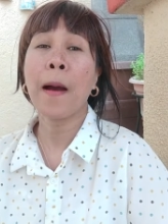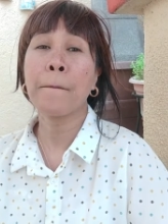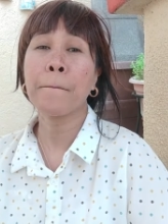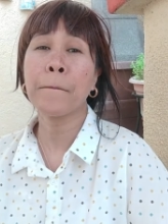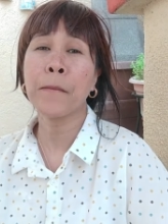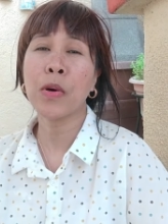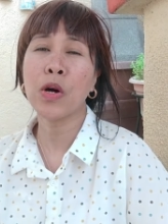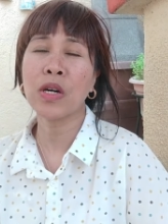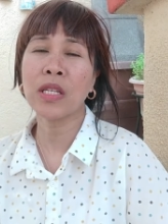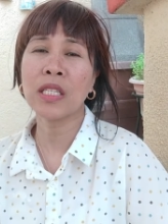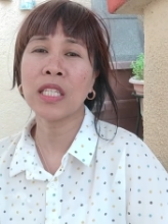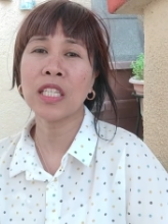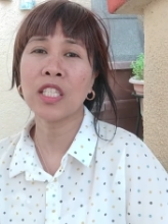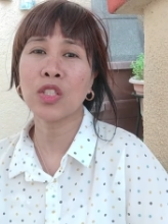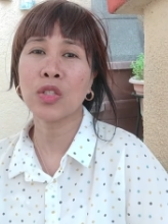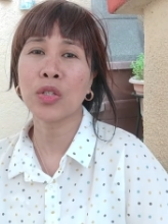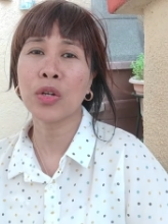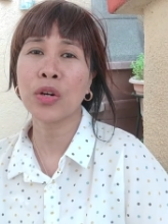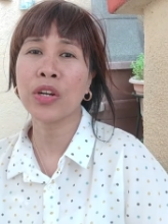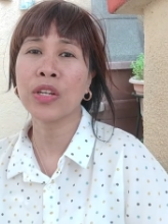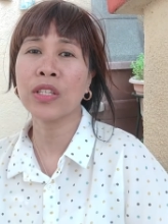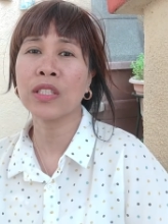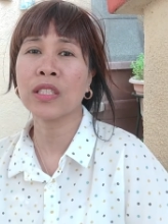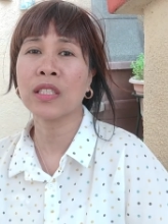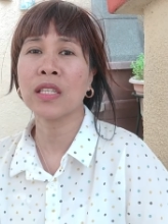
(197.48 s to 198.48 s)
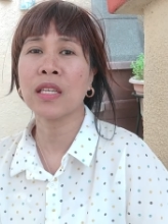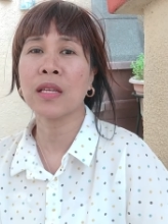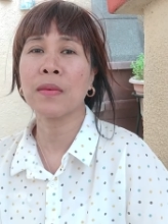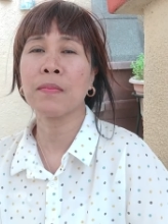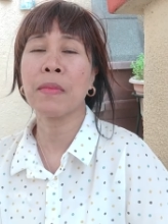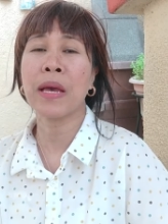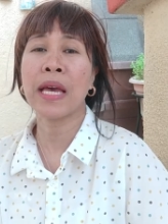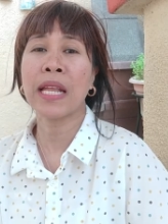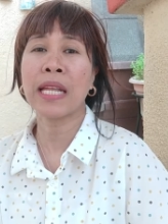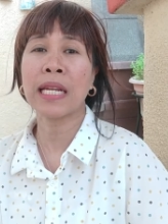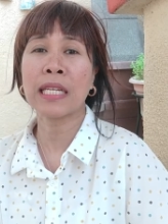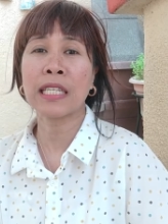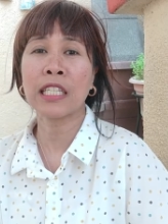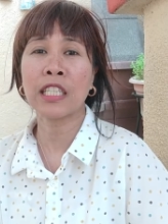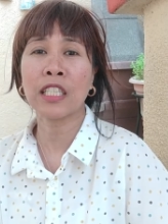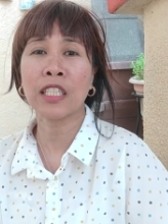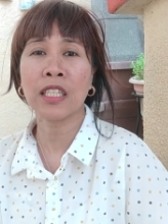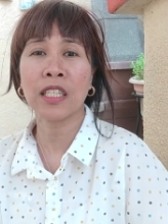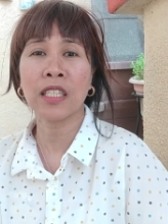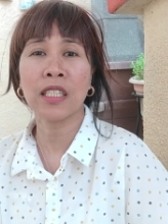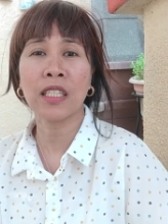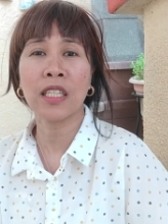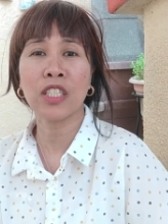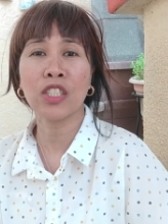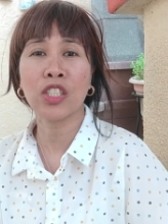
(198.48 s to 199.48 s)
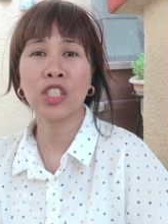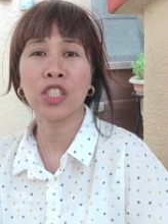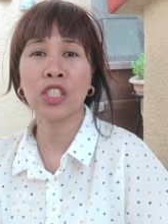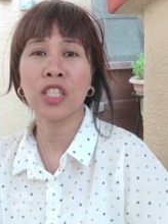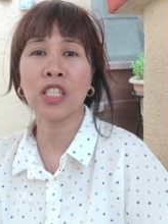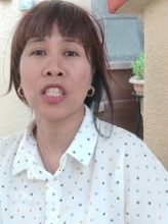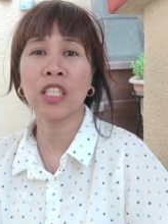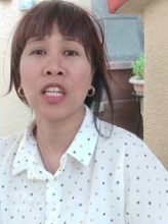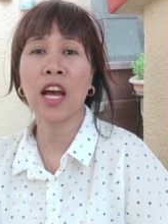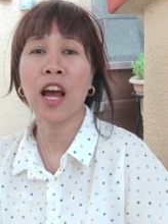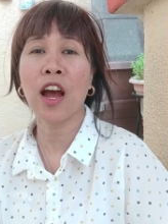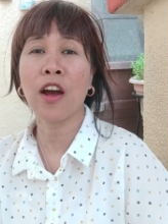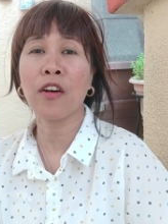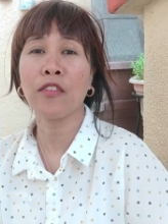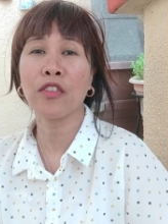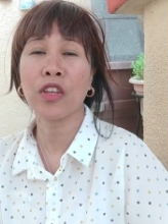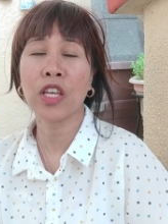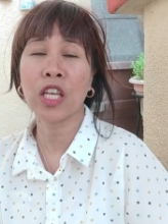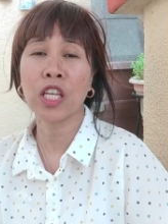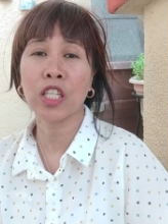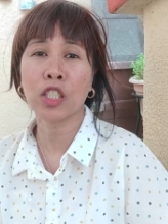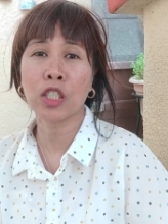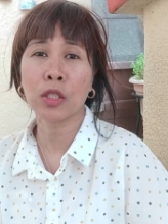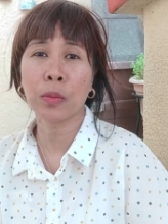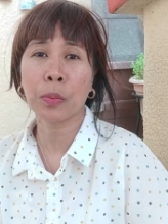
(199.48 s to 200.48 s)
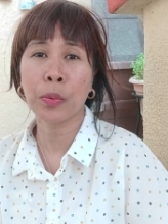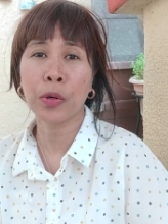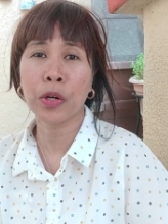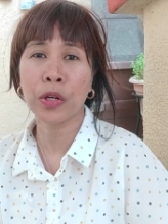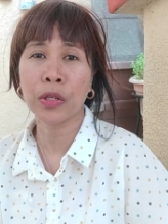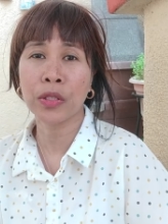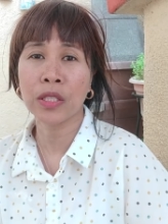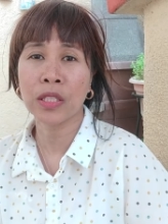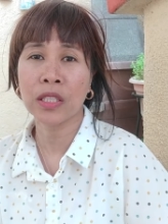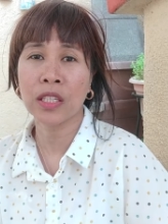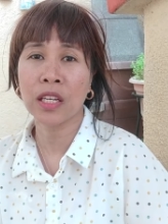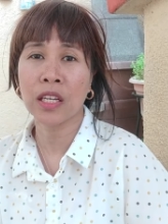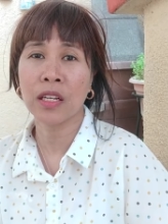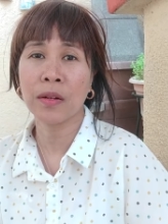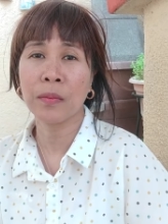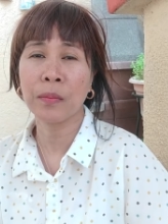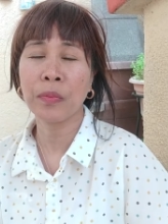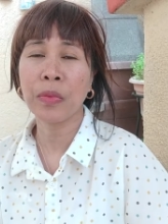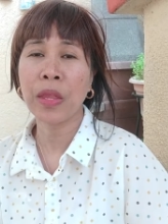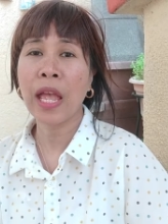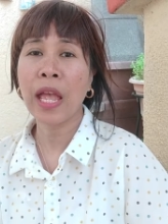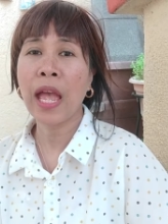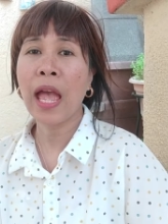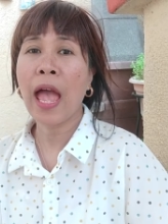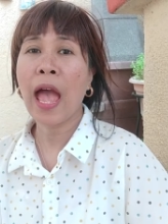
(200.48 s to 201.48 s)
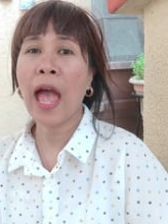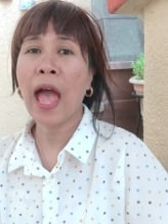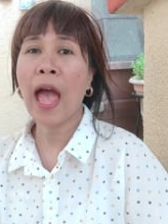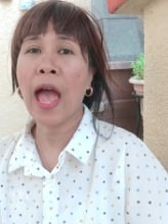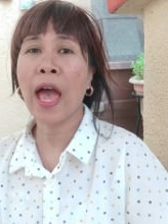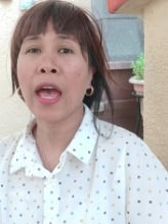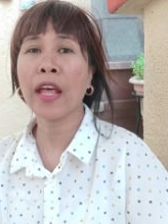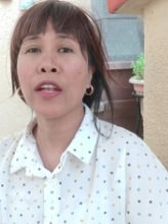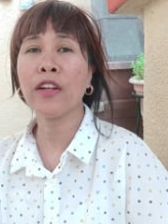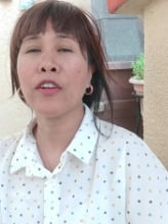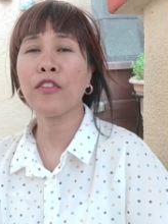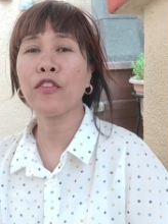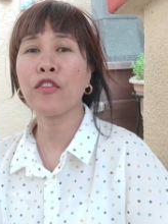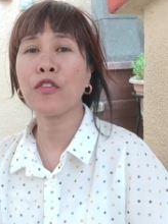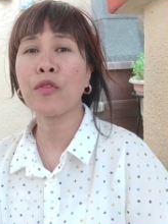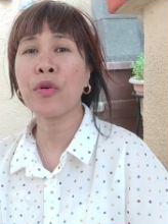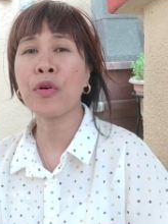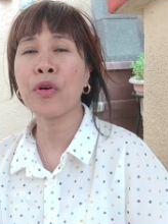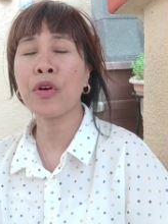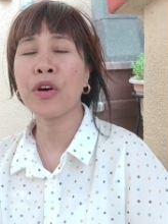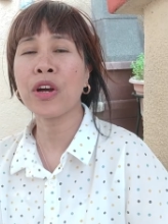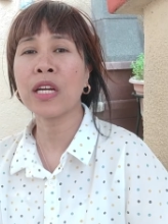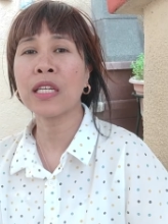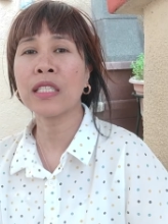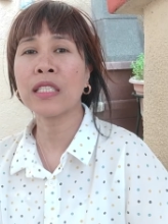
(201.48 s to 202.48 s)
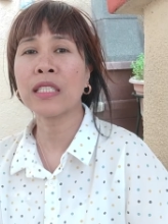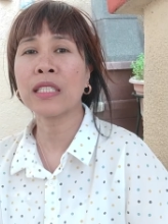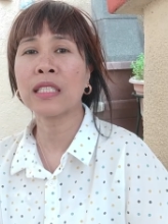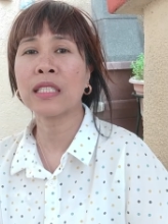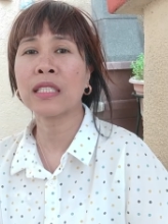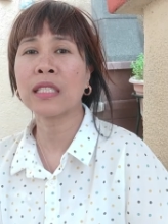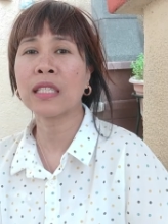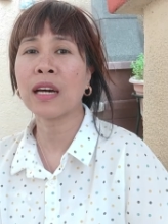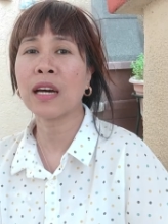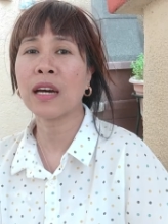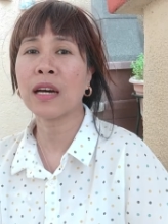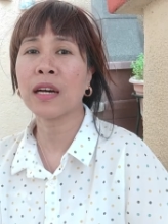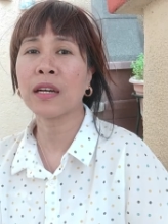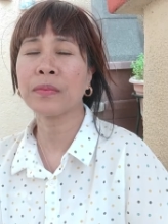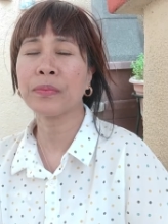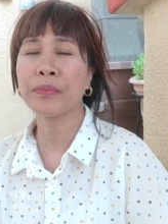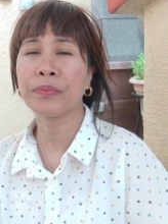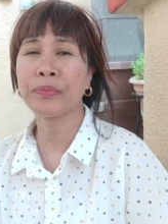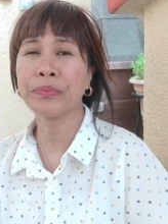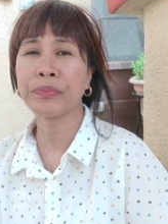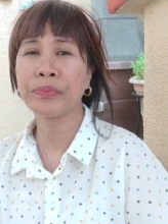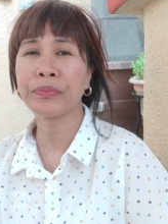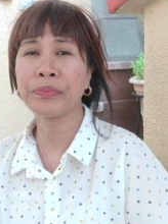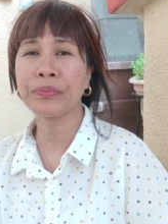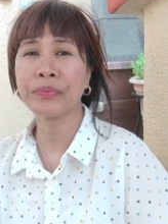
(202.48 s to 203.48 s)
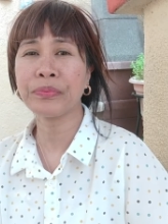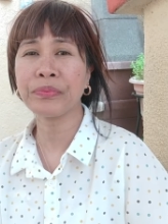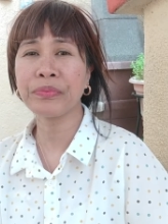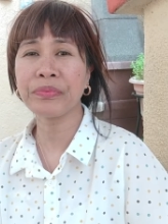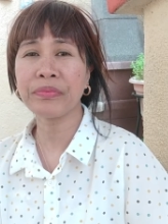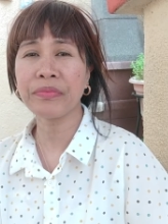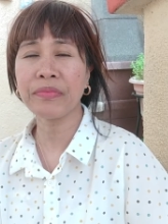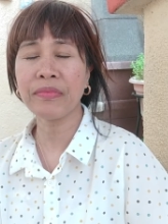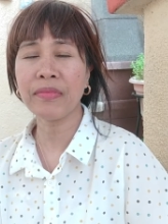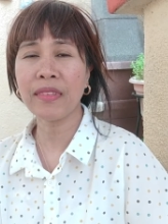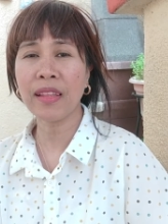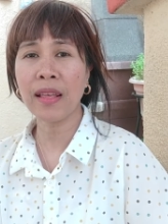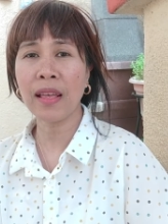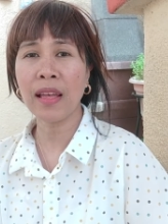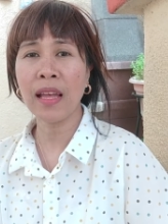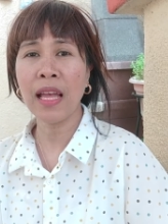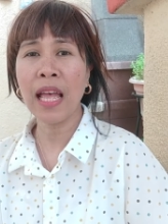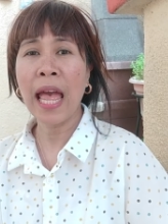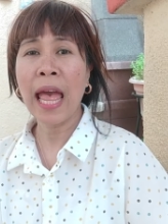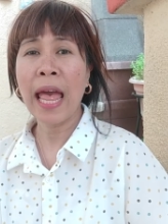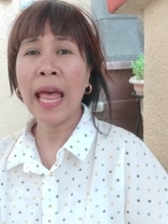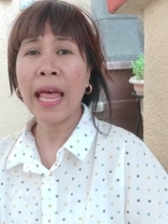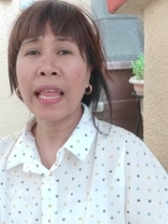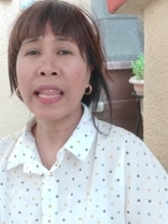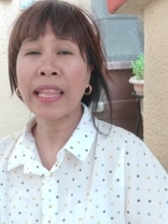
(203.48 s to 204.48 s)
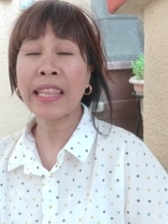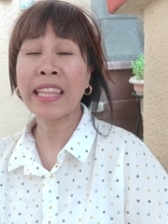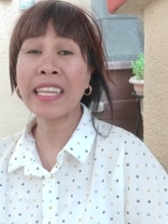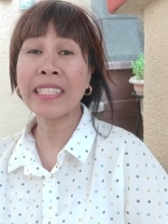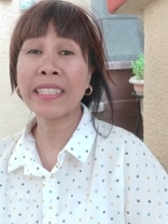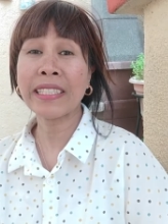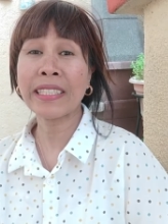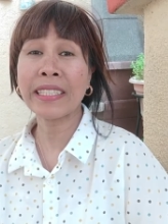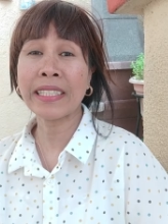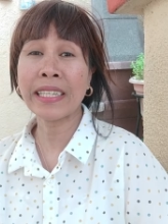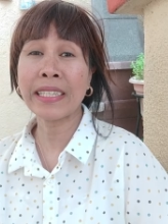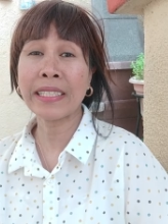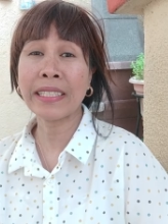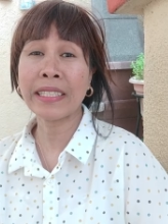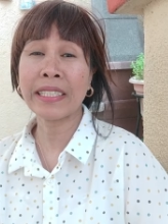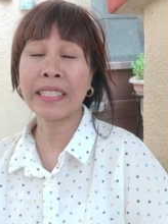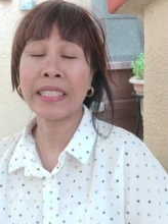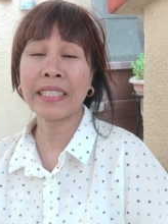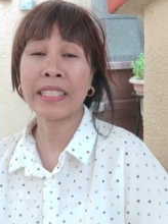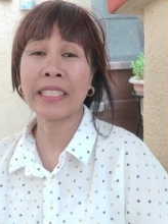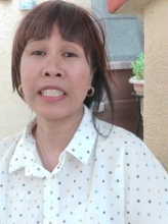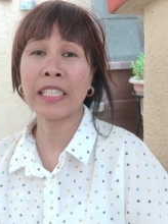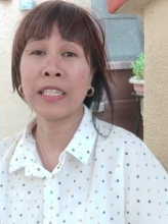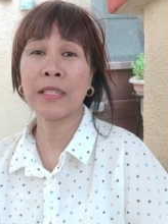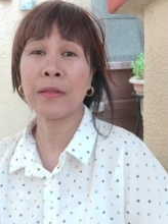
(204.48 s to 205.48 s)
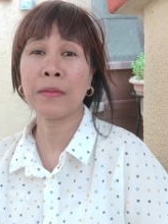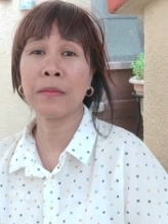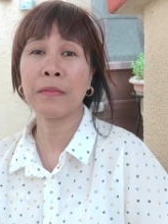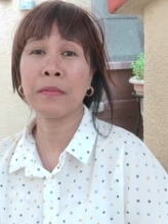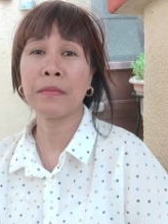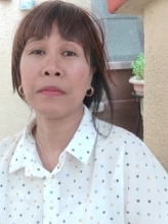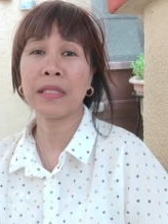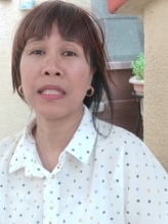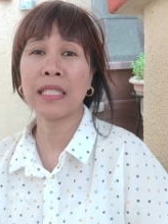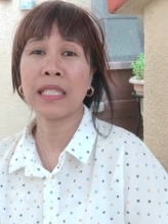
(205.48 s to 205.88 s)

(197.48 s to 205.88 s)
monitor the medical condition of each person. And of course, uh, this system